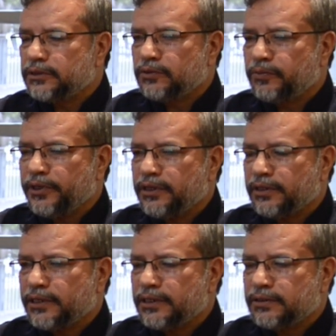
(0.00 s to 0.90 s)

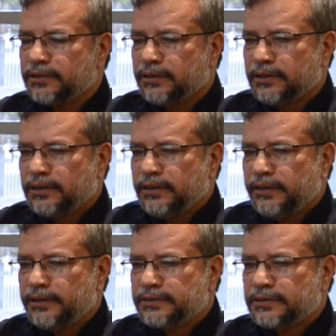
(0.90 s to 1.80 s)
opinion that
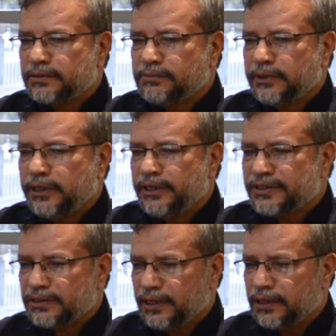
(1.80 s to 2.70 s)
in
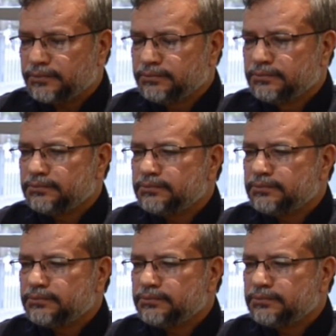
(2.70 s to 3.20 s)
Islam,